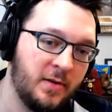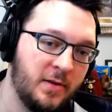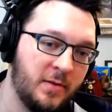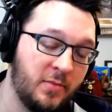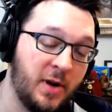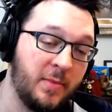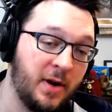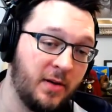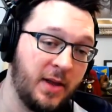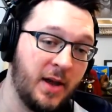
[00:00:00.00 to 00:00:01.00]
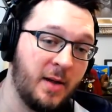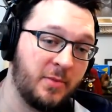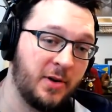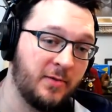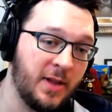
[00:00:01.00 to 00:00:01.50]
primarily
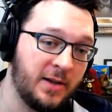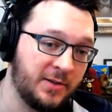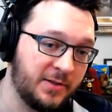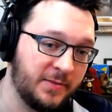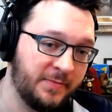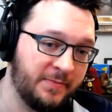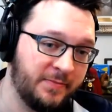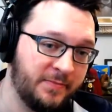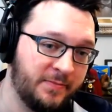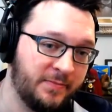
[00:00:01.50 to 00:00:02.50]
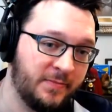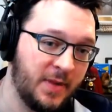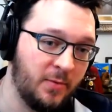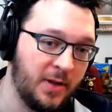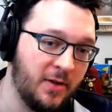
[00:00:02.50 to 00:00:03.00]
operative lodges,
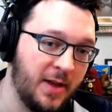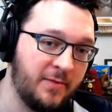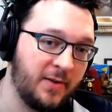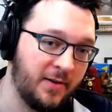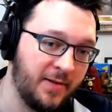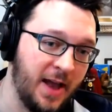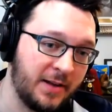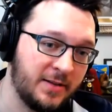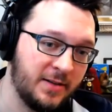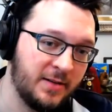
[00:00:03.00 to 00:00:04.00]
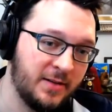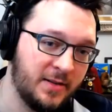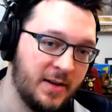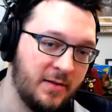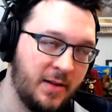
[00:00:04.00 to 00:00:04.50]
and we know that for a fact.
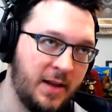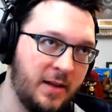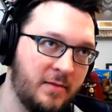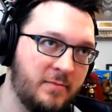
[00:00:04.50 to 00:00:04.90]
The